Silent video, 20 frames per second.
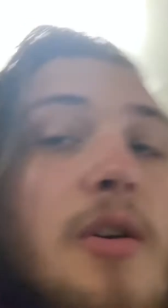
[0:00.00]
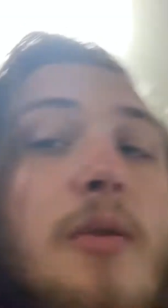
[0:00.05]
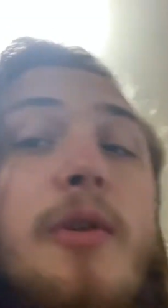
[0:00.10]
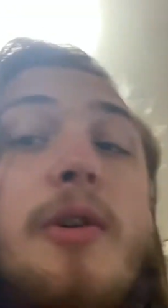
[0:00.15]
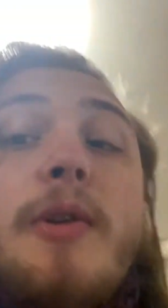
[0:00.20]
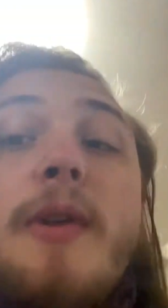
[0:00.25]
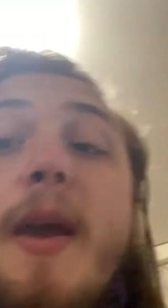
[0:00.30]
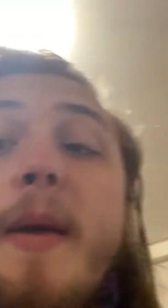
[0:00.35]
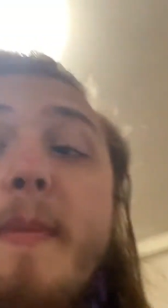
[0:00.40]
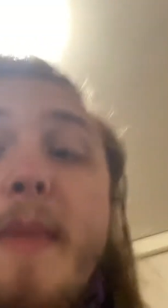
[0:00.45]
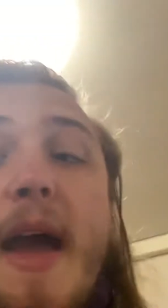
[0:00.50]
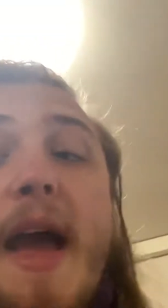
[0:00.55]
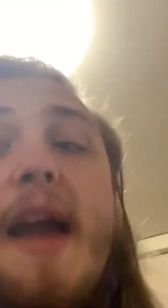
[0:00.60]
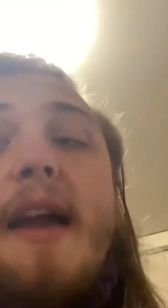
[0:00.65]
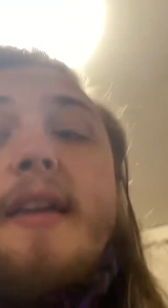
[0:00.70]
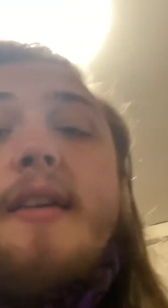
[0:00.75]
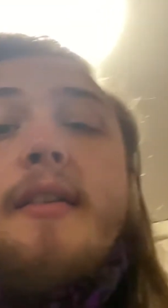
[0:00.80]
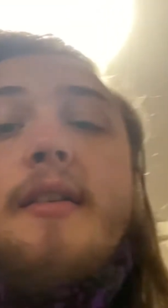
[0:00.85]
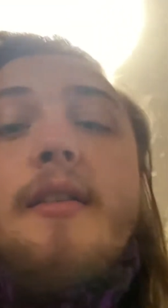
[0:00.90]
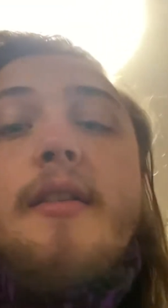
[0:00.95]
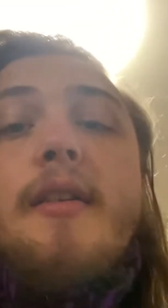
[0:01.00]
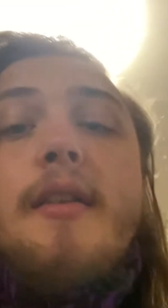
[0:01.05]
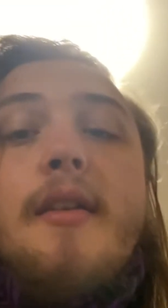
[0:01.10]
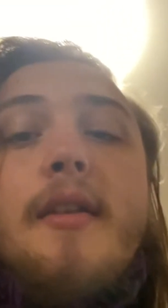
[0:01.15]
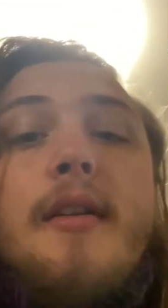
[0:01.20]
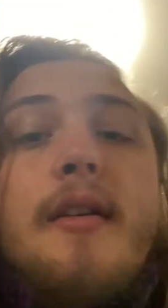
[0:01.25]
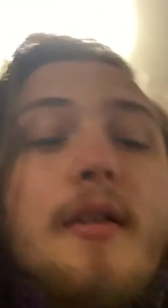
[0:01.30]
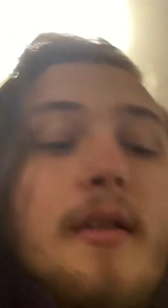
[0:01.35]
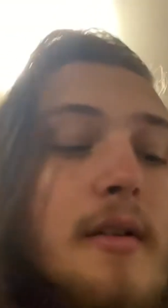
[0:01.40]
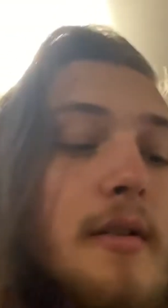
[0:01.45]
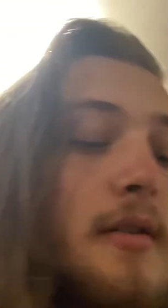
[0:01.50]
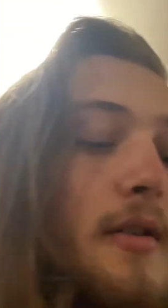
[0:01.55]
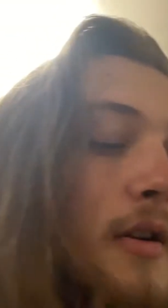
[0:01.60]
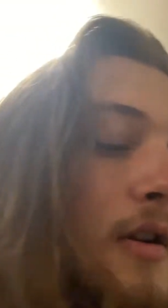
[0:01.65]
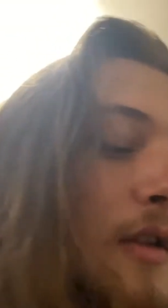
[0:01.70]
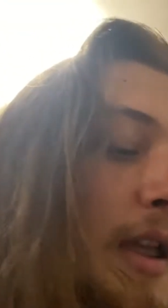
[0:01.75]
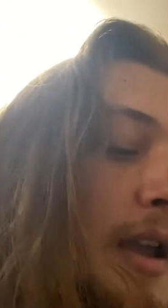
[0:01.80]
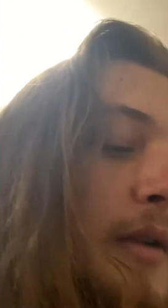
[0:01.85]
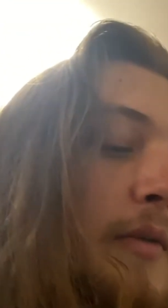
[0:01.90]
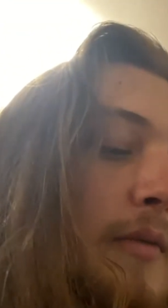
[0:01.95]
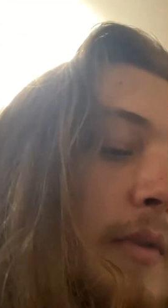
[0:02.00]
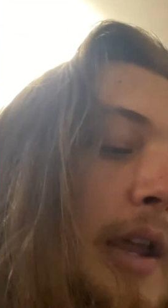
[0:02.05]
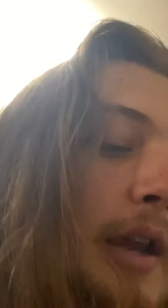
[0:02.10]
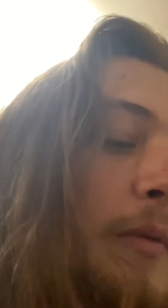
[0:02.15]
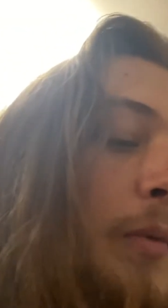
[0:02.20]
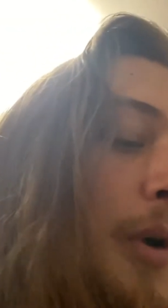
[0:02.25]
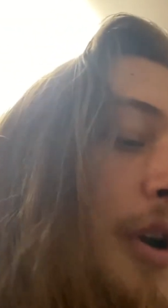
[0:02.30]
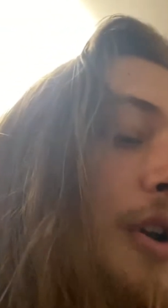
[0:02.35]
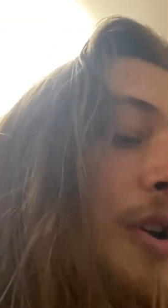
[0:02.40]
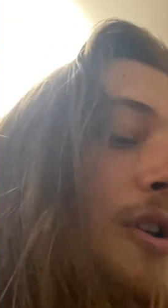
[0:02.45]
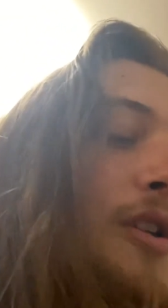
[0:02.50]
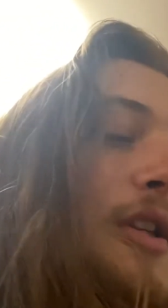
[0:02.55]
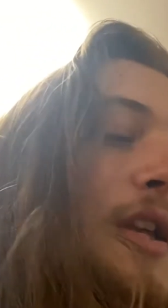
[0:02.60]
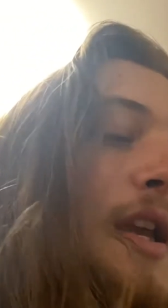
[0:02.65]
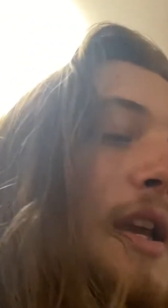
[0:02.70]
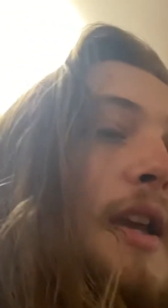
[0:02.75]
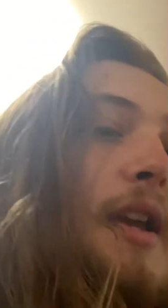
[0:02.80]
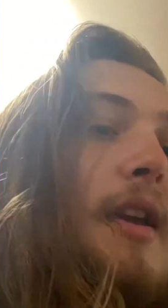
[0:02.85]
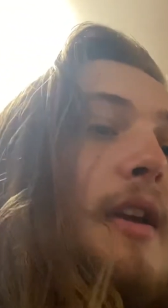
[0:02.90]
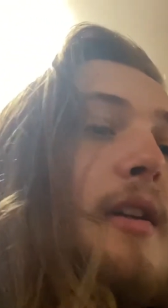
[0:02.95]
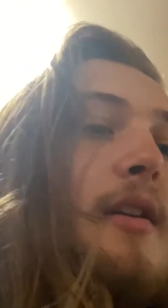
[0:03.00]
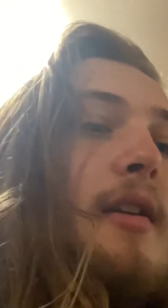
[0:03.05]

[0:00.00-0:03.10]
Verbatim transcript: when you get back. Or like like when you're sick.